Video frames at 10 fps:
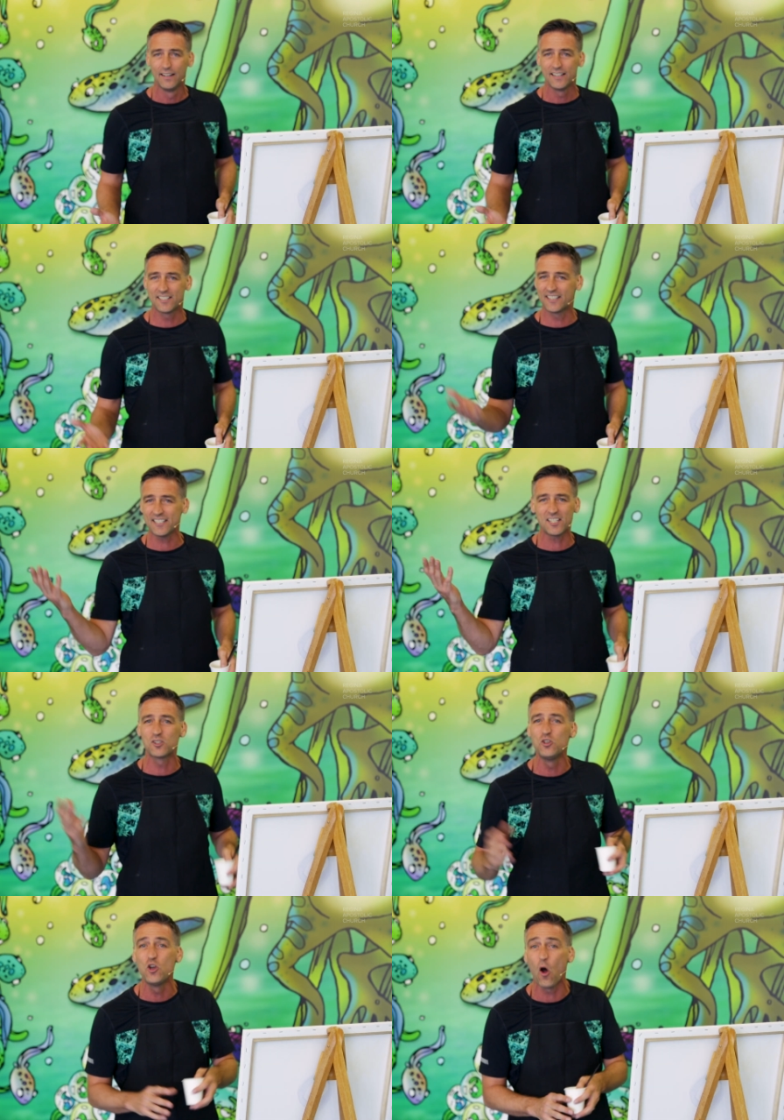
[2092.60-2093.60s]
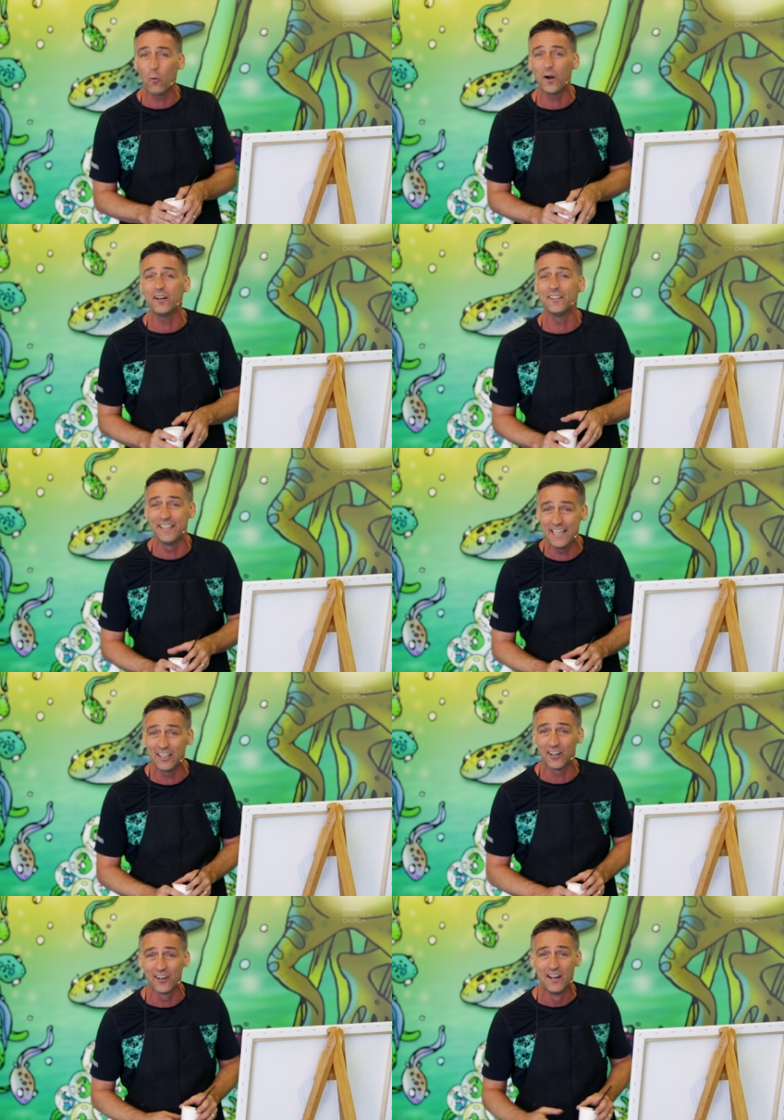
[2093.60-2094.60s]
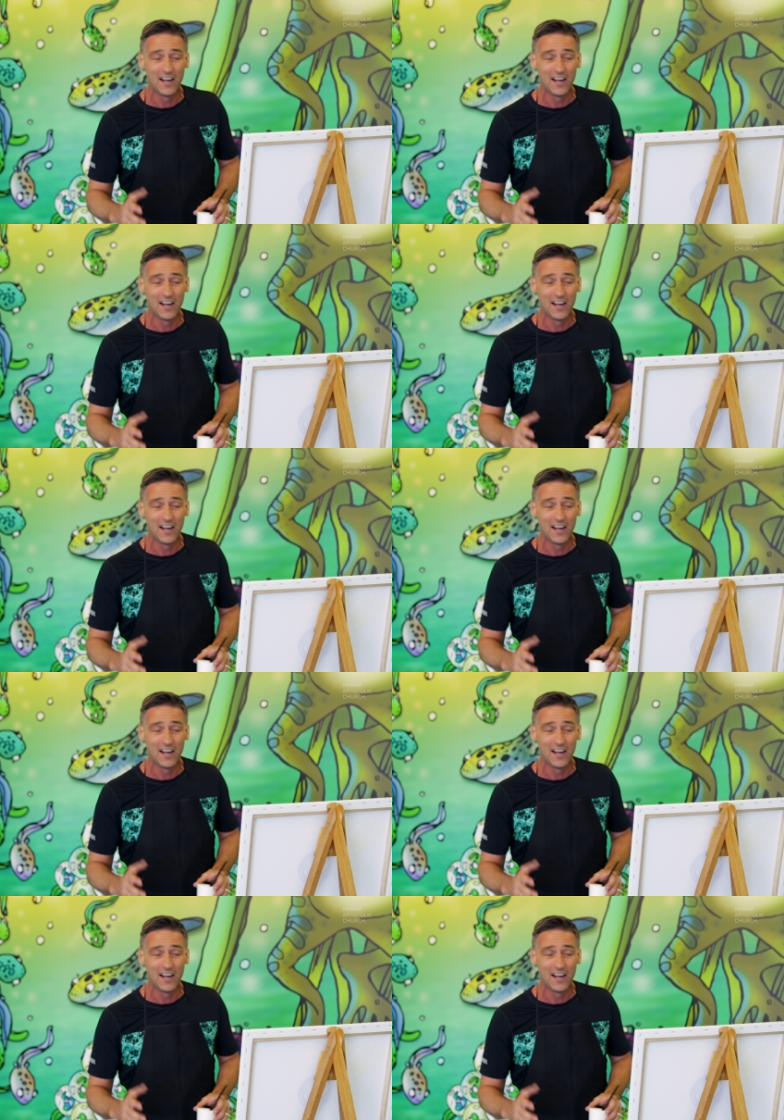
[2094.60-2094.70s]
said, This is nowhere near